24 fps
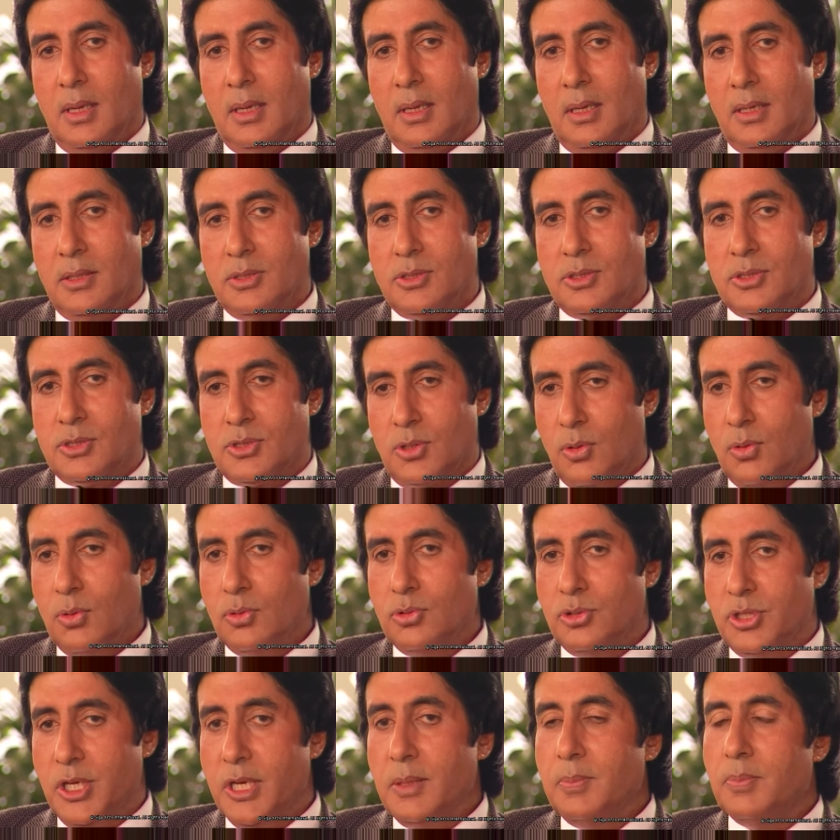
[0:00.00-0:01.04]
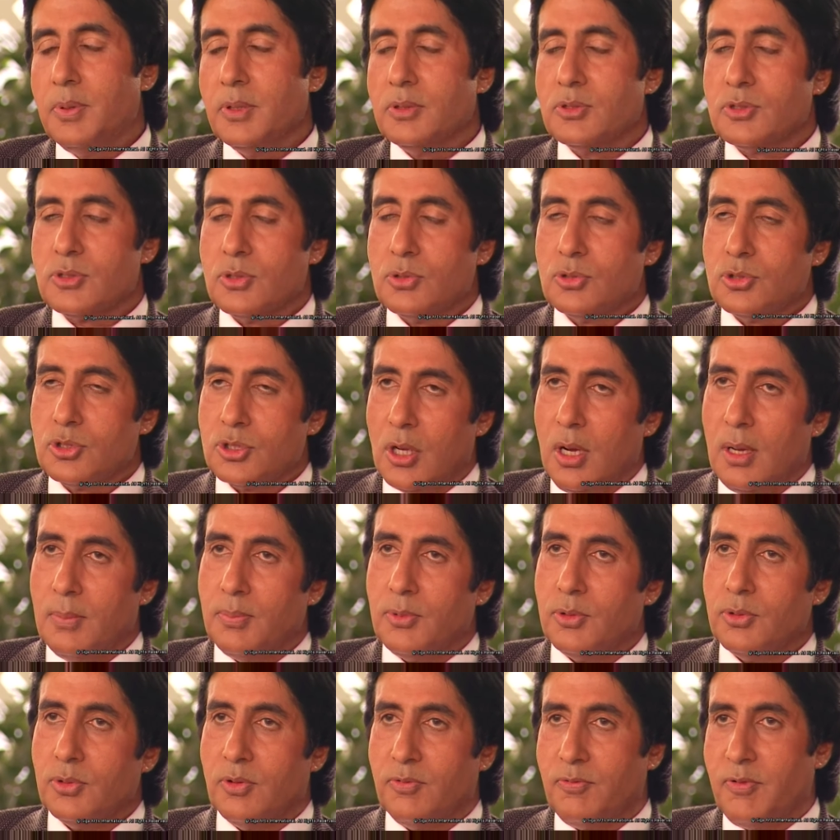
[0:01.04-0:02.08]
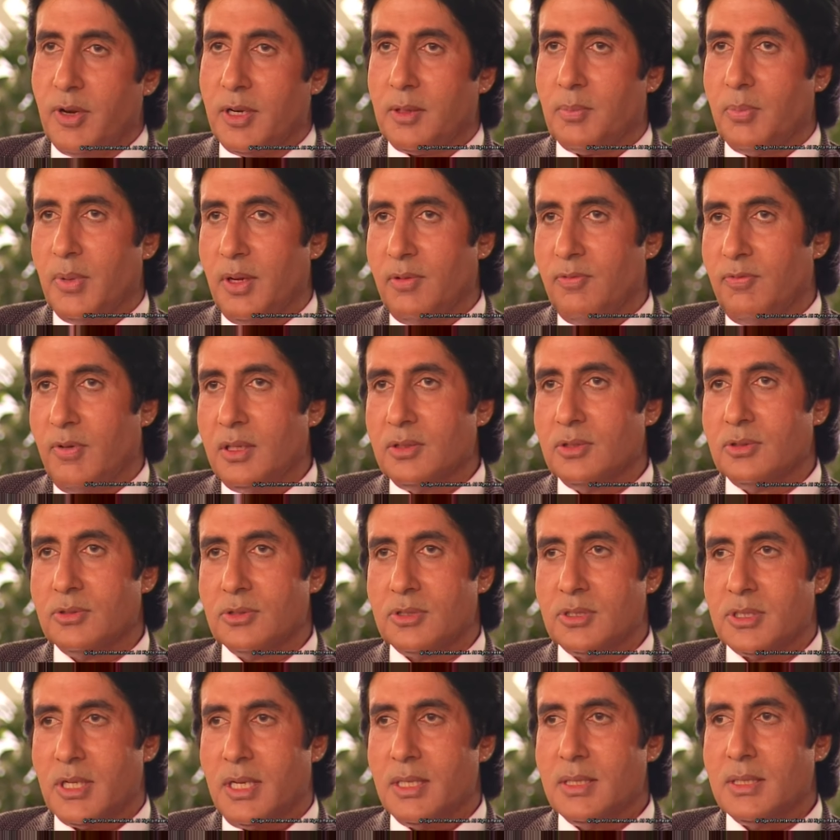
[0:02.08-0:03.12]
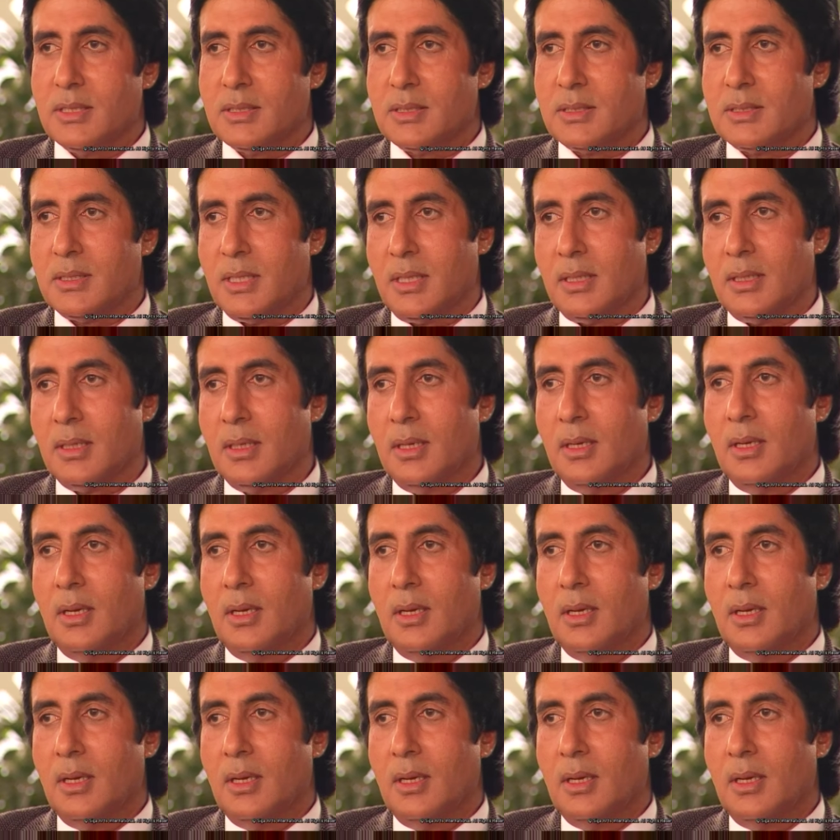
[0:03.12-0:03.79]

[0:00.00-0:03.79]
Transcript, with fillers: is so deep and so sharp to affect my father to say this, then